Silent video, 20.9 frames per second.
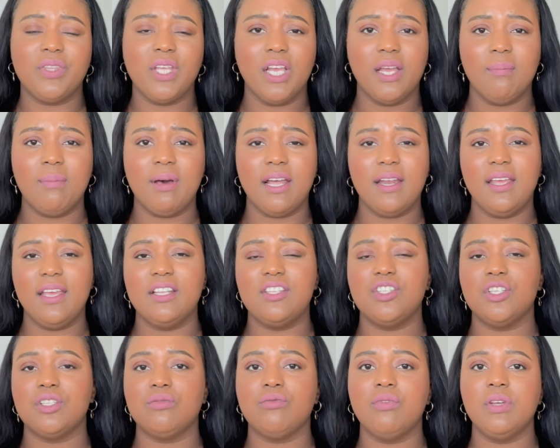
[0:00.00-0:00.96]
think about it,
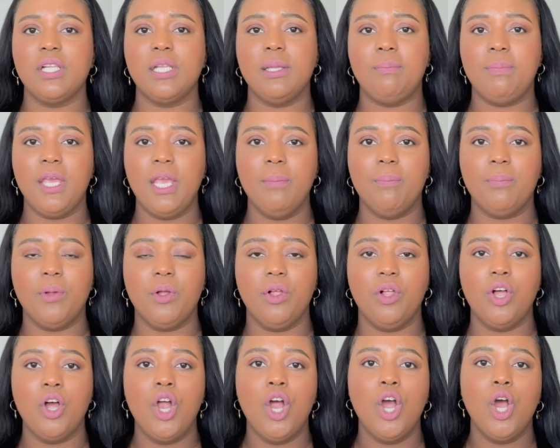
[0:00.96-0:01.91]
it's just really
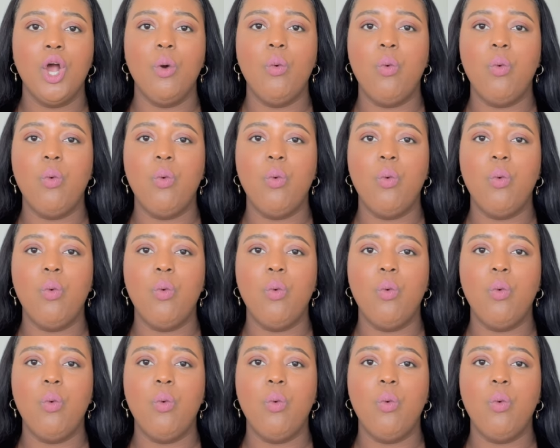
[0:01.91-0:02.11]
people